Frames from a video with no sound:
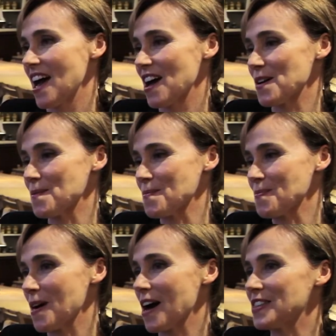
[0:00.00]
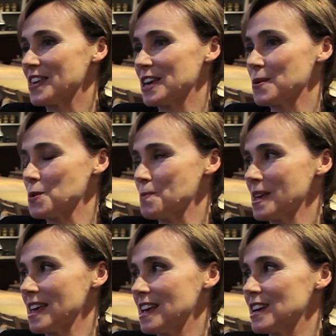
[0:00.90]
I think it would
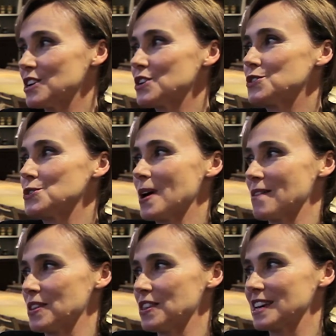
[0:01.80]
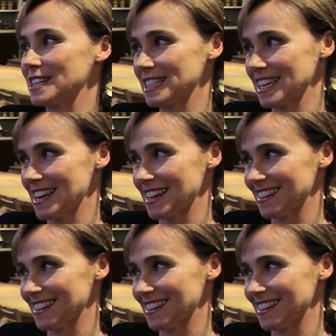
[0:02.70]
be to have a thicker skin.